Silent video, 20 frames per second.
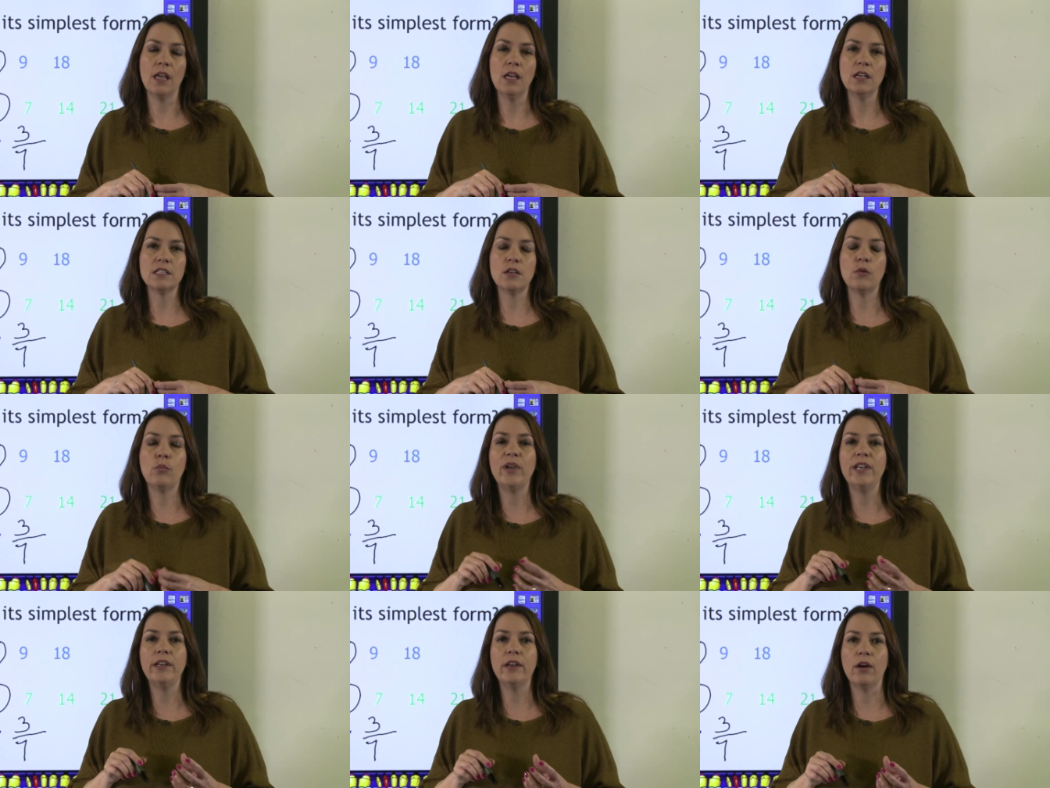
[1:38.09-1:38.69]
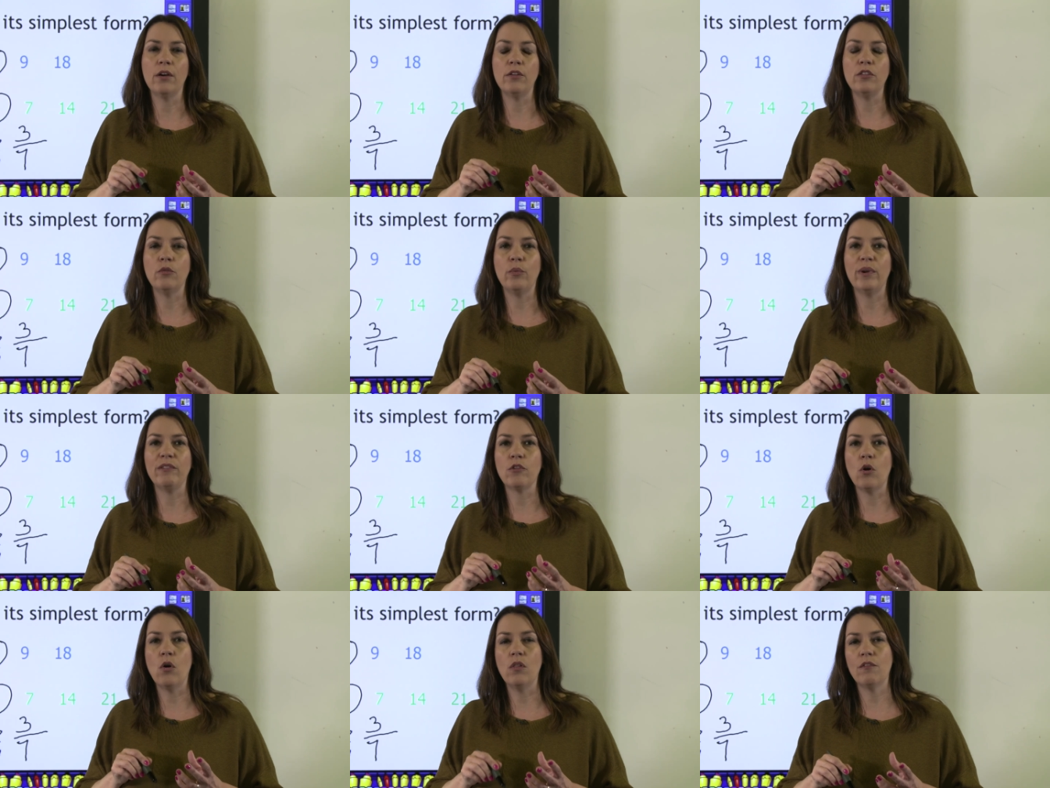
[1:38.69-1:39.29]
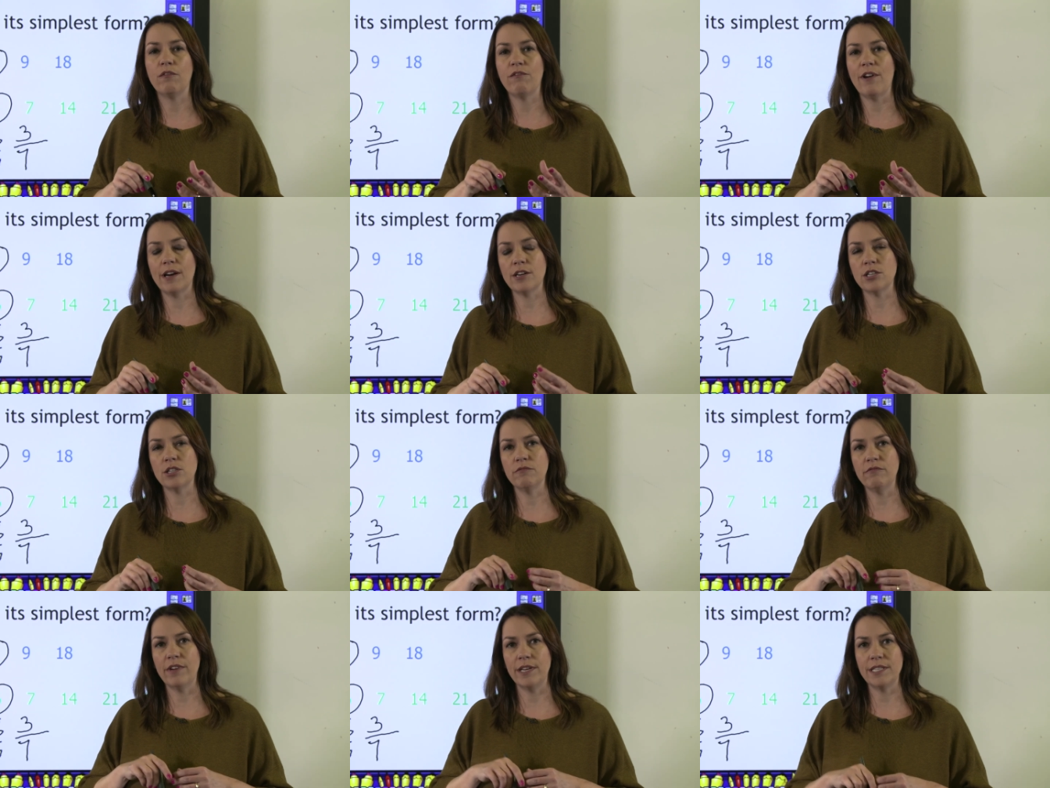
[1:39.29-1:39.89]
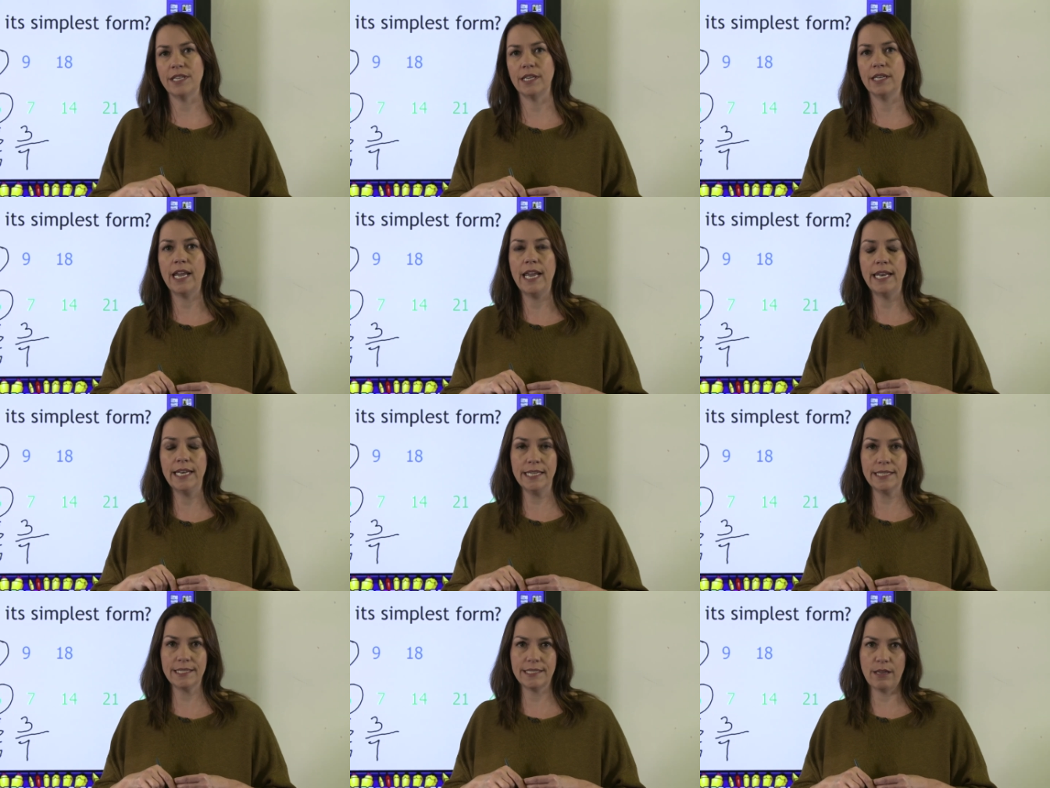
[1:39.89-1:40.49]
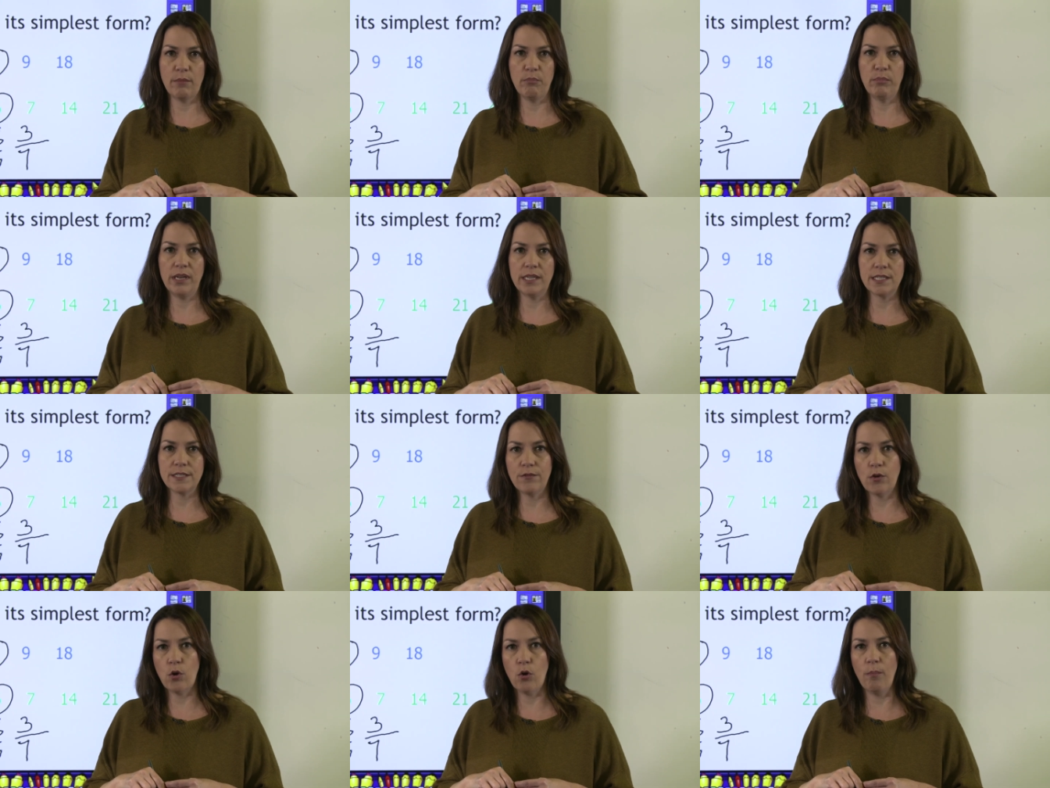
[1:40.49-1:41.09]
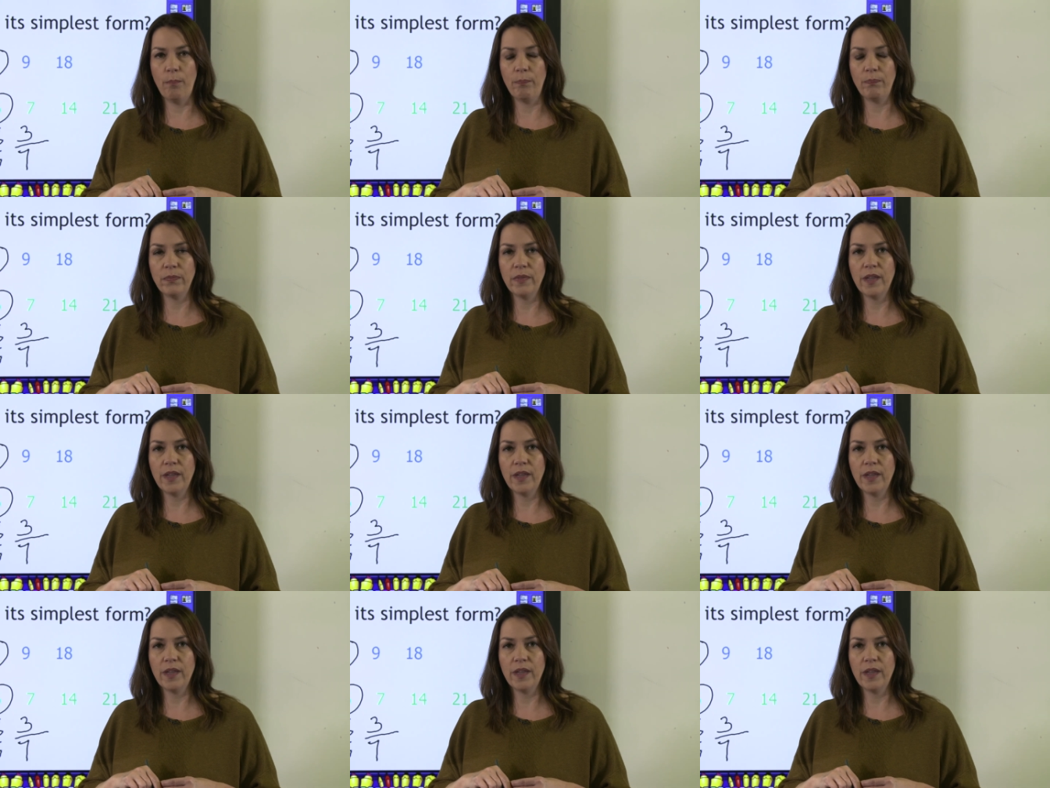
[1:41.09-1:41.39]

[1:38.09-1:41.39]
So we know that we've got the fraction written in its simplest form.